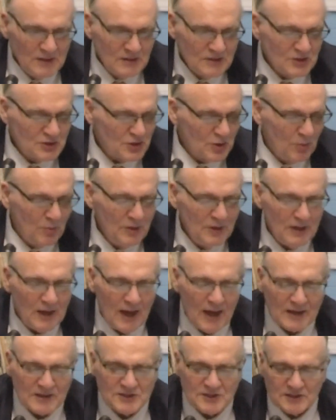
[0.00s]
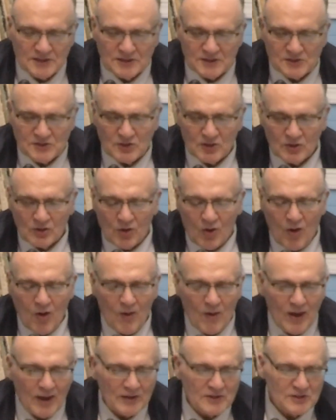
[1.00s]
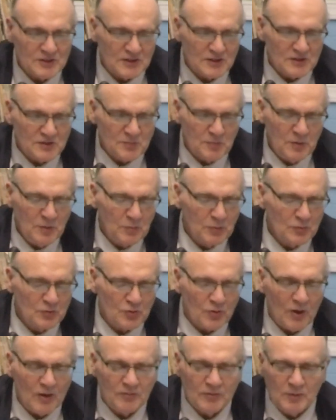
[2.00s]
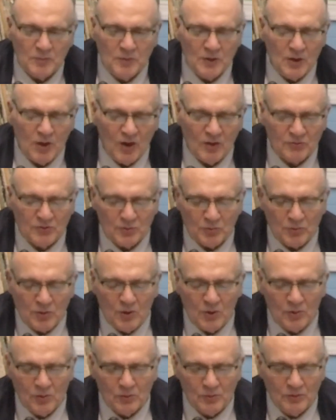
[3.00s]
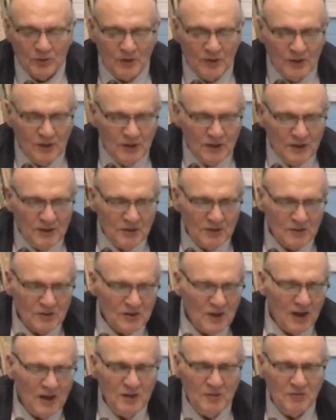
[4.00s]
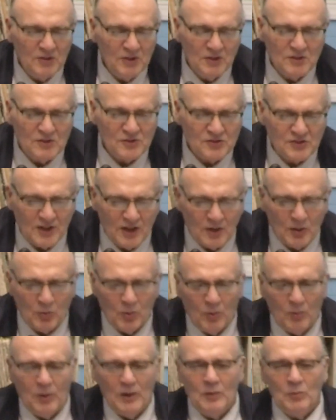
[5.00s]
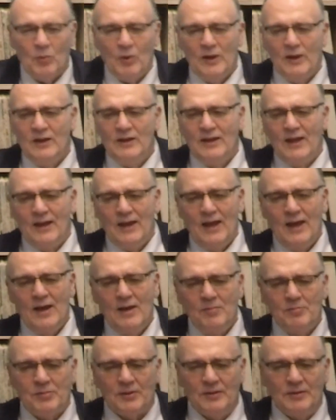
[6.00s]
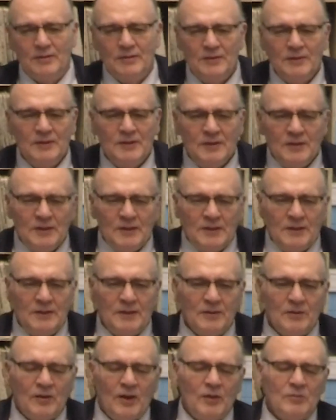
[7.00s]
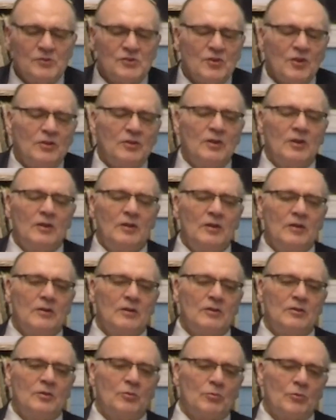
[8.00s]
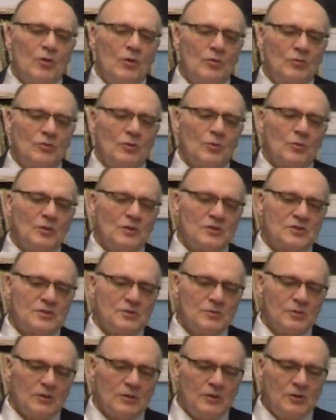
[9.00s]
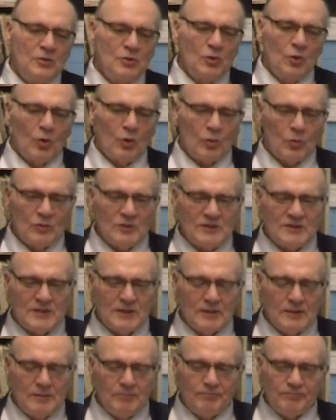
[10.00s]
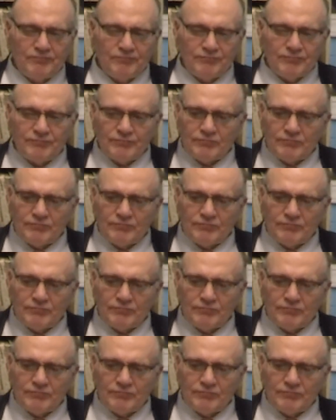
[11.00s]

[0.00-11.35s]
So many accidents, car accidents, people driving me off the road, not even understanding, well, why did that happen? I was on the road going to New York one time,